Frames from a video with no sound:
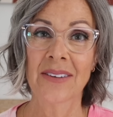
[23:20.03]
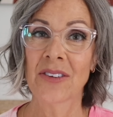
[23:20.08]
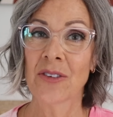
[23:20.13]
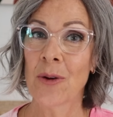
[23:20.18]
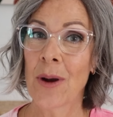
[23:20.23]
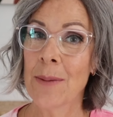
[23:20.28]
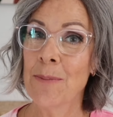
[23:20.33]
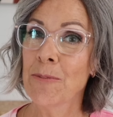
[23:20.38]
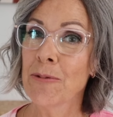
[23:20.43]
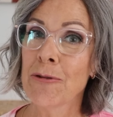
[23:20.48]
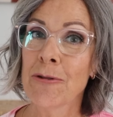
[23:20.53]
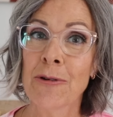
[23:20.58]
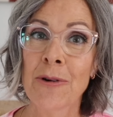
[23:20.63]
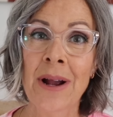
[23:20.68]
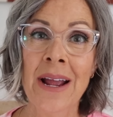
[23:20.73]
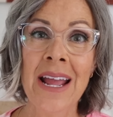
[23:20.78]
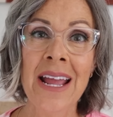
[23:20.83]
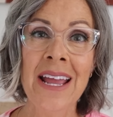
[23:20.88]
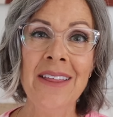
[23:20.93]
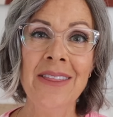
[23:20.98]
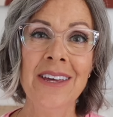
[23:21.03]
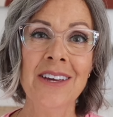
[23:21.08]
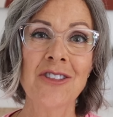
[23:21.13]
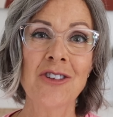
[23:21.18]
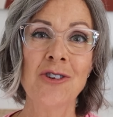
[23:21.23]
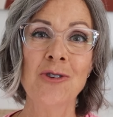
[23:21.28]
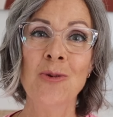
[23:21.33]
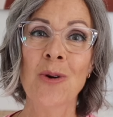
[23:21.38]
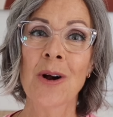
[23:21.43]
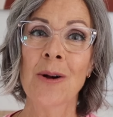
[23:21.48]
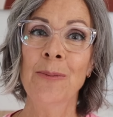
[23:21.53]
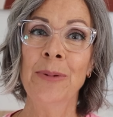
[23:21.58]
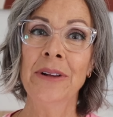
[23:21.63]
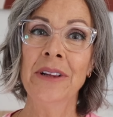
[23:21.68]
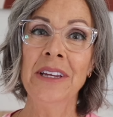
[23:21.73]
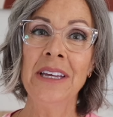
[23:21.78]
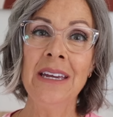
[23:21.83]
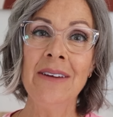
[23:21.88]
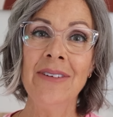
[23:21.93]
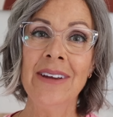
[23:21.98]
So I pray that you are
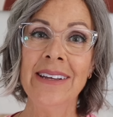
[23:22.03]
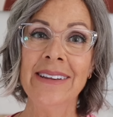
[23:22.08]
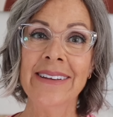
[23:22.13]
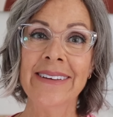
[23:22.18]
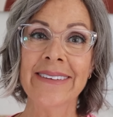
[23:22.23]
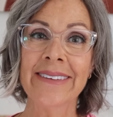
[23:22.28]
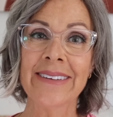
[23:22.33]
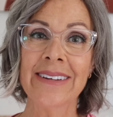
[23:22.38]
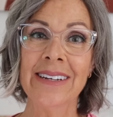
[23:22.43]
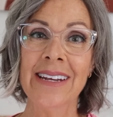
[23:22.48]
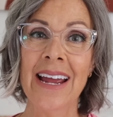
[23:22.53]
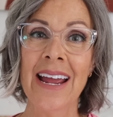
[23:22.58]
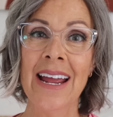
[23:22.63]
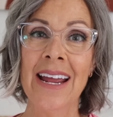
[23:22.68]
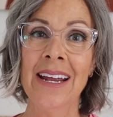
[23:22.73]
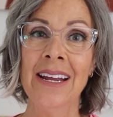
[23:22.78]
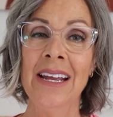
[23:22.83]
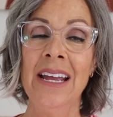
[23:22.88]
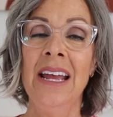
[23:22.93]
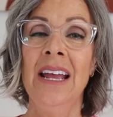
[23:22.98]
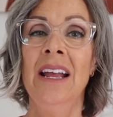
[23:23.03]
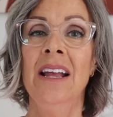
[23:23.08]
believing this today.